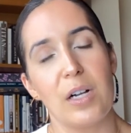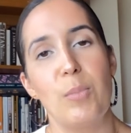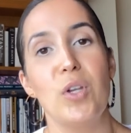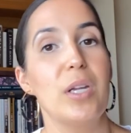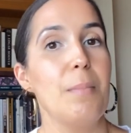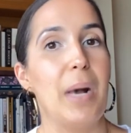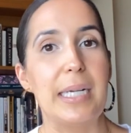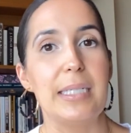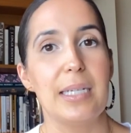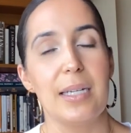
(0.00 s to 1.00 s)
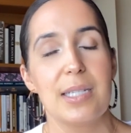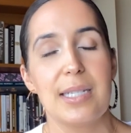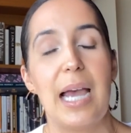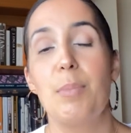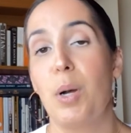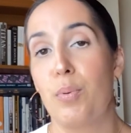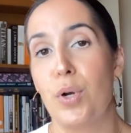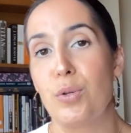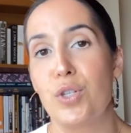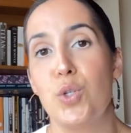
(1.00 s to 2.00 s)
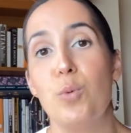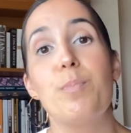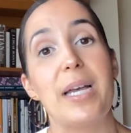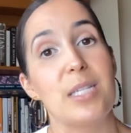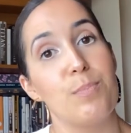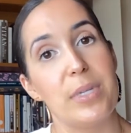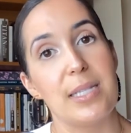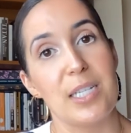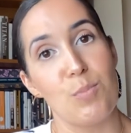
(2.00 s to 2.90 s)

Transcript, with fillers: community-minded type approach to best business